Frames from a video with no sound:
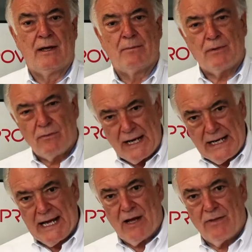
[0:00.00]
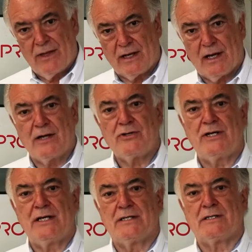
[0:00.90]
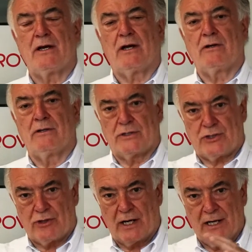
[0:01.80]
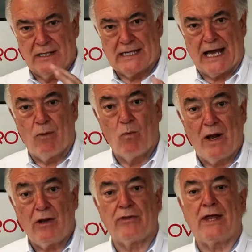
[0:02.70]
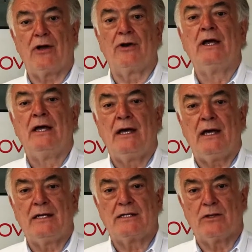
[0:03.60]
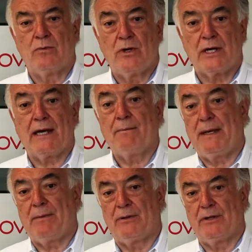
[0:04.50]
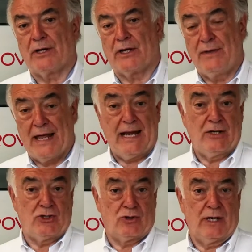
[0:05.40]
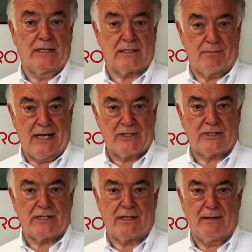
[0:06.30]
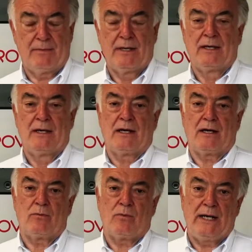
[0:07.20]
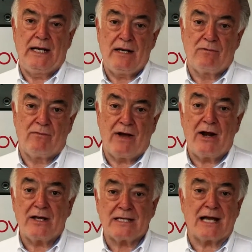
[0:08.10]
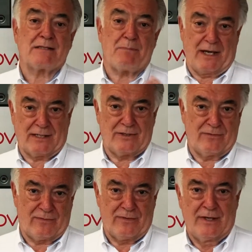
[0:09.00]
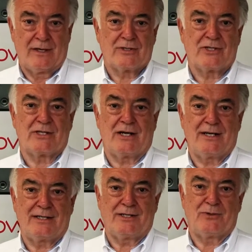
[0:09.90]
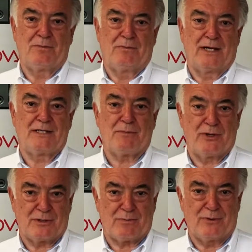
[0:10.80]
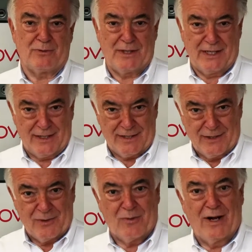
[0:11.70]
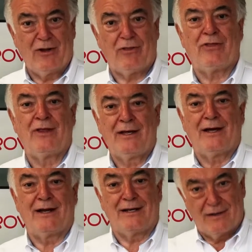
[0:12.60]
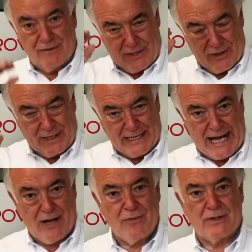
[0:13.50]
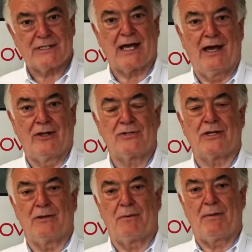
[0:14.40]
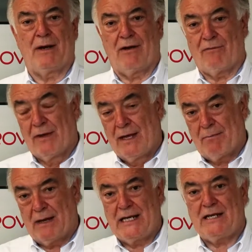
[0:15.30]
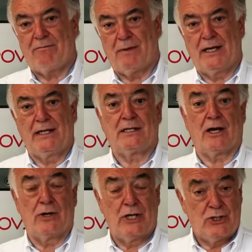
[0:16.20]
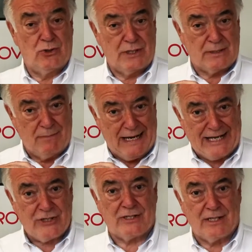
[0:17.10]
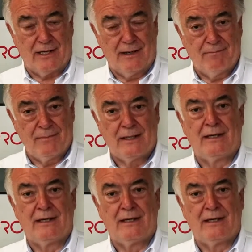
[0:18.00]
But right now the country is struggling to get wealth down into the working people that can then enjoy it some leisure time. And we need various aspects of society to embrace motorsport. We need wealth going down the scale so that people have plenty of money to go and enjoy some leisure time.